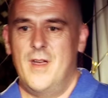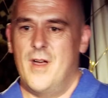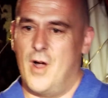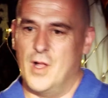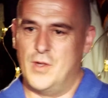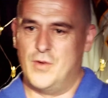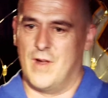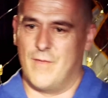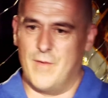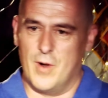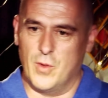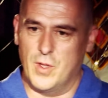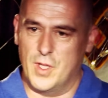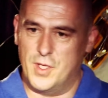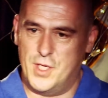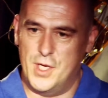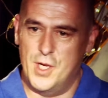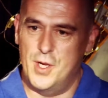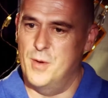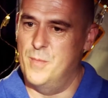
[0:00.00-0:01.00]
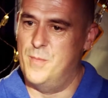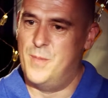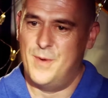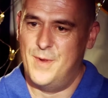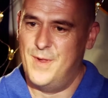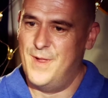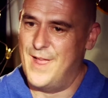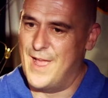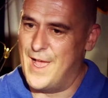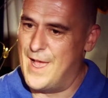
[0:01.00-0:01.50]
I travel on the tube
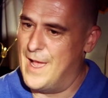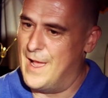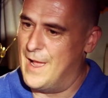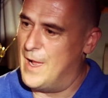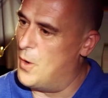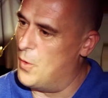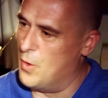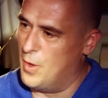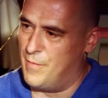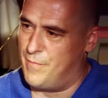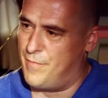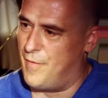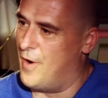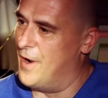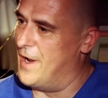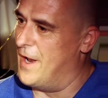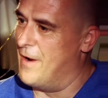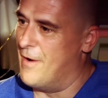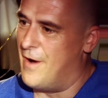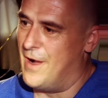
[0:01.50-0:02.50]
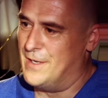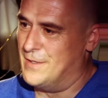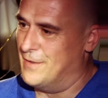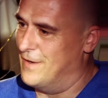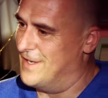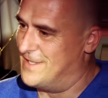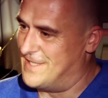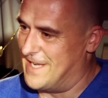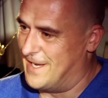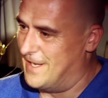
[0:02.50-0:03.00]
on a Friday night and
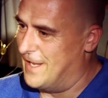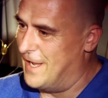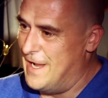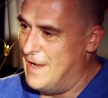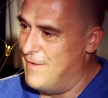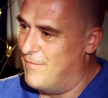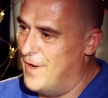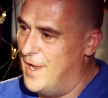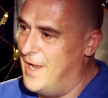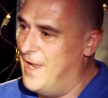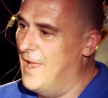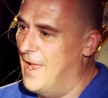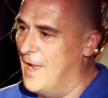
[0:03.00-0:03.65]
a Saturday evening.